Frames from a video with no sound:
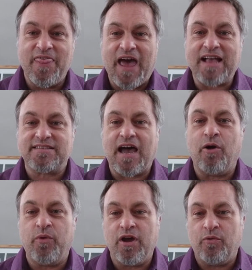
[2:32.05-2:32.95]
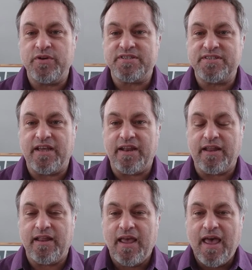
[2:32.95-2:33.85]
that's how we always did it.